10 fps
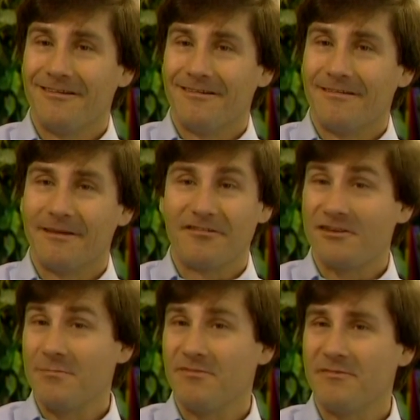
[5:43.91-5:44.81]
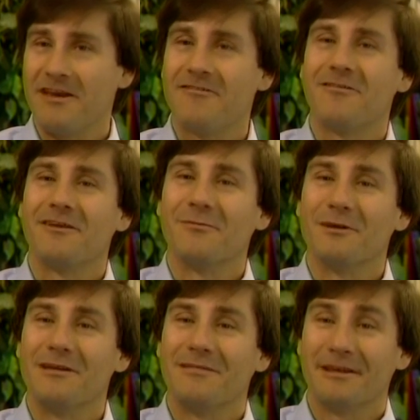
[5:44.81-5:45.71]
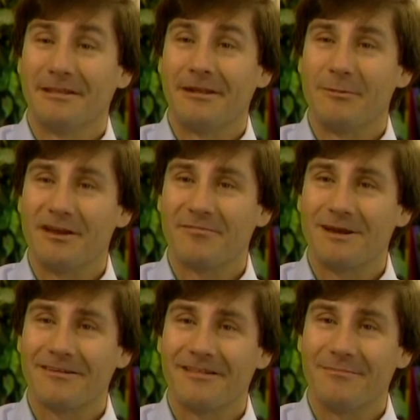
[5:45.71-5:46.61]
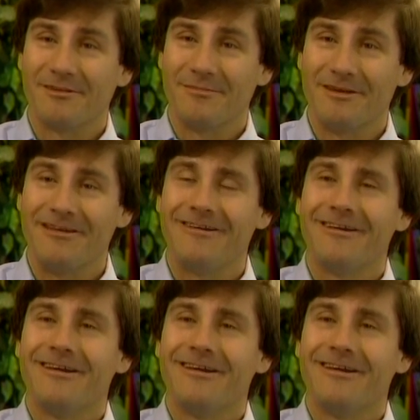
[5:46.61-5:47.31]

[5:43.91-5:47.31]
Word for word: They seemed fainter than we, than we expected them to be.